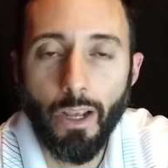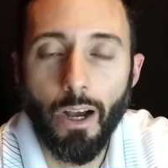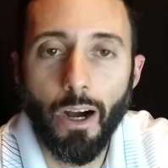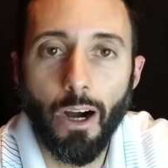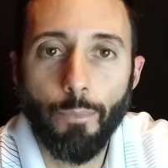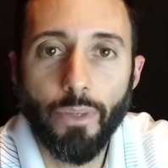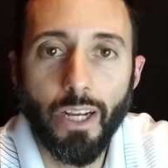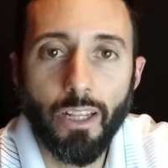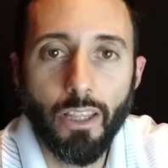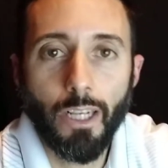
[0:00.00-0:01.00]
You
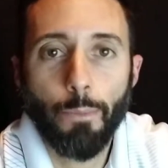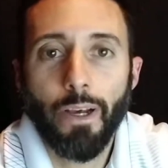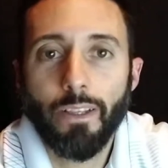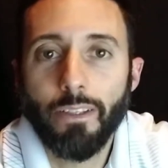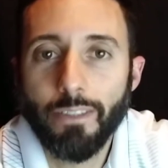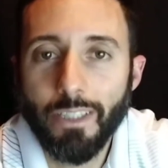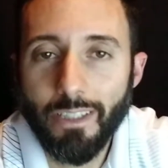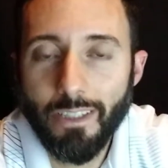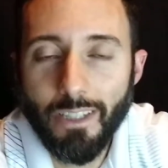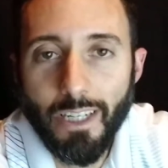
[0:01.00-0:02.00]
got to think about this. This
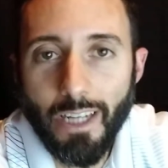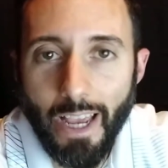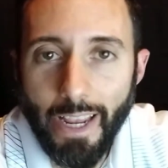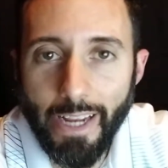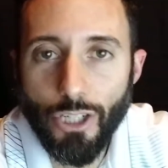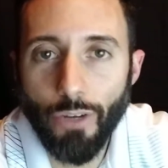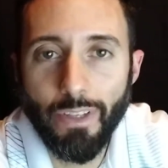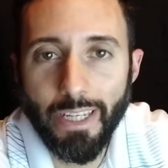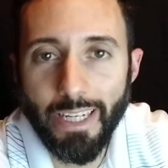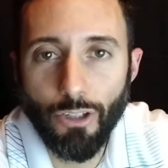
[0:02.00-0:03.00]
is the age of
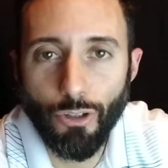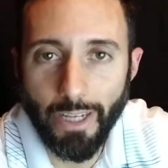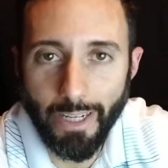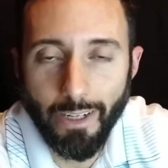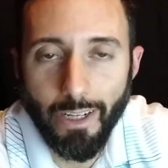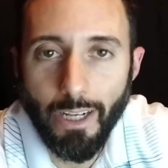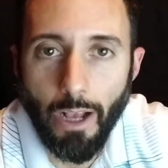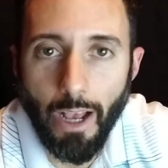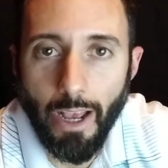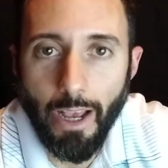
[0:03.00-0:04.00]
the internet,
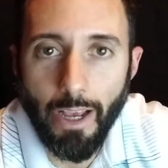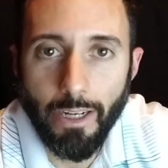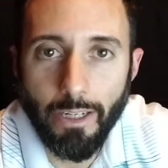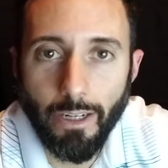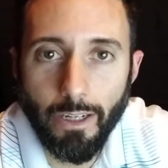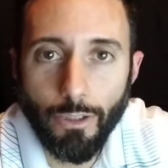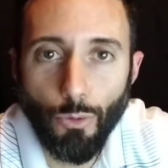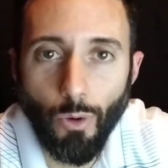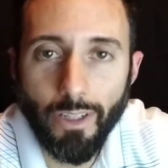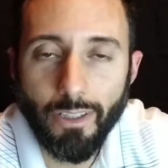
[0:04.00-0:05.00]
and you
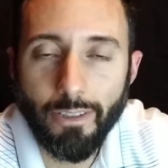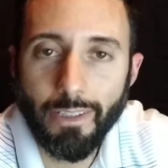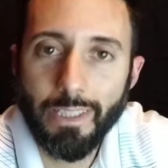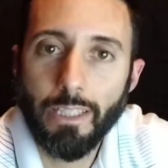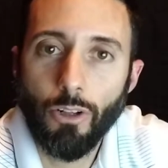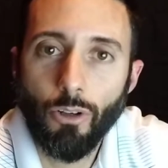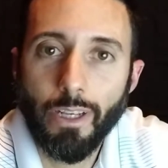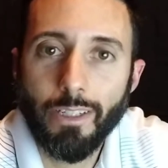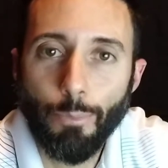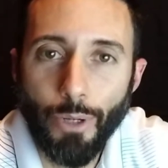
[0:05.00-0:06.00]
want this listing to look
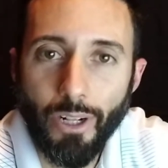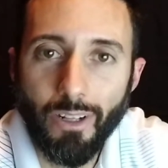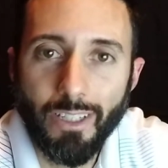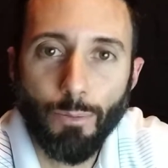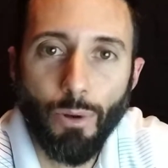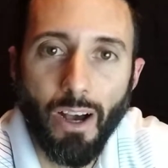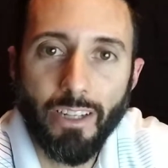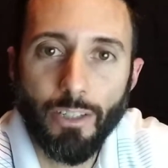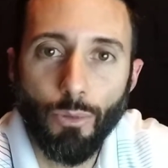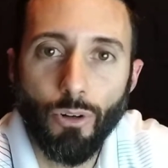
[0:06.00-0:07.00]
as appealing as
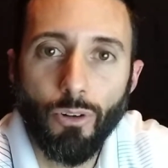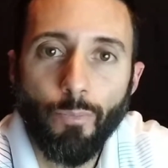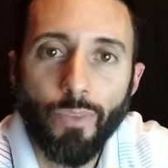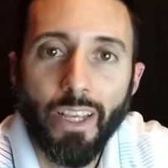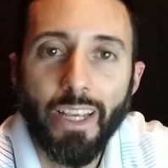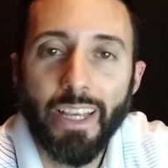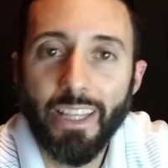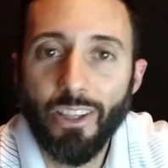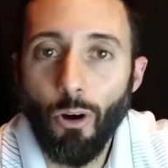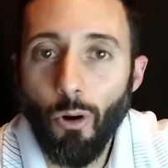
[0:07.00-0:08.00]
possible
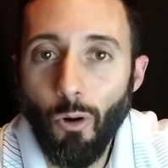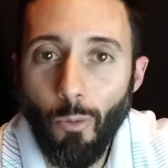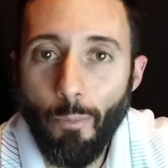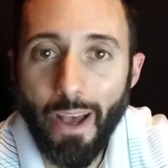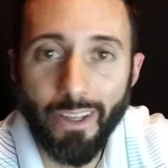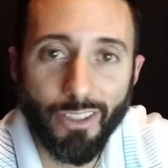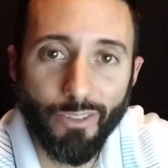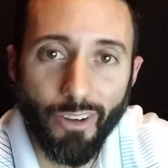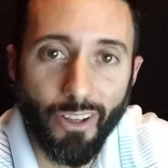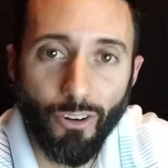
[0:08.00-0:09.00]
in the whole mess
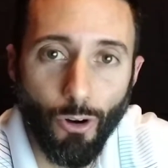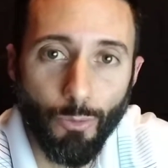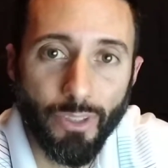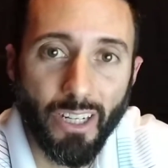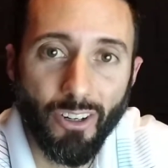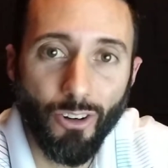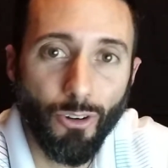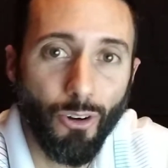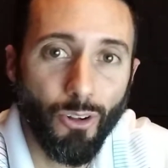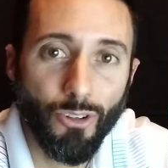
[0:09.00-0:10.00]
of other homes that are
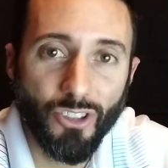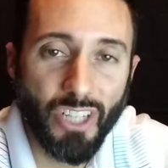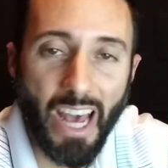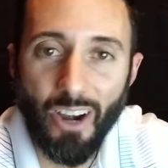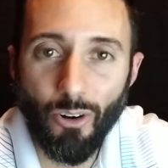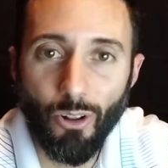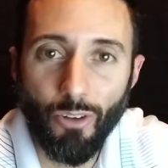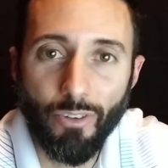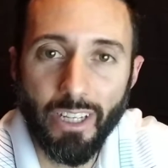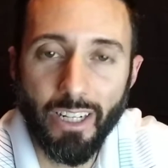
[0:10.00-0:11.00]
all scattered all
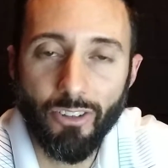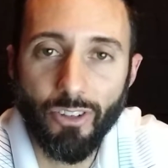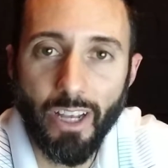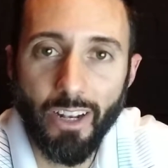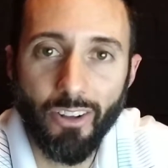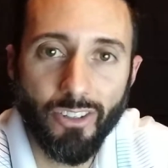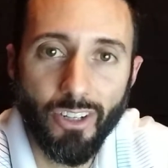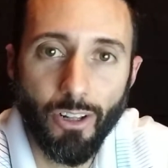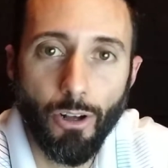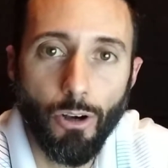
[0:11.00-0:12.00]
over the internet on
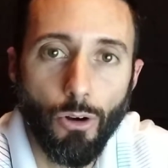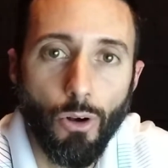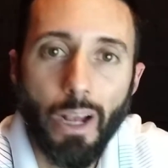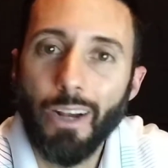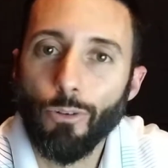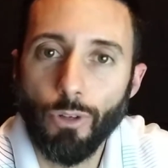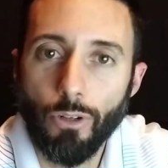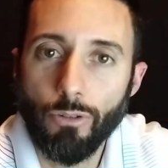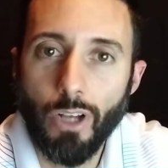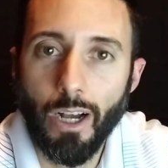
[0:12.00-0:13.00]
Zillow,
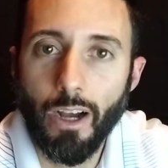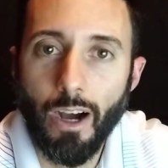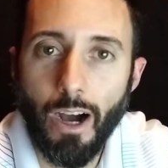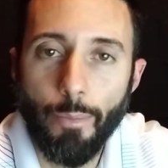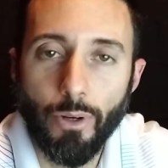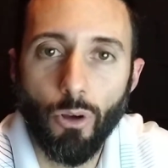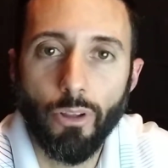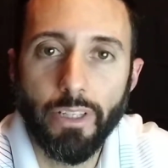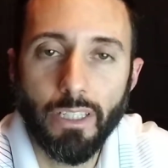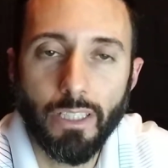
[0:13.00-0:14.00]
Realtor.com, and all
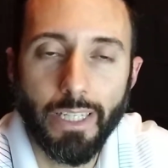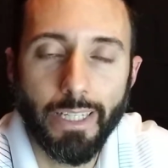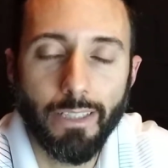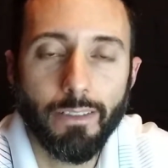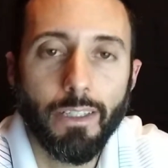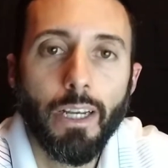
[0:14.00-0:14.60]
of these things.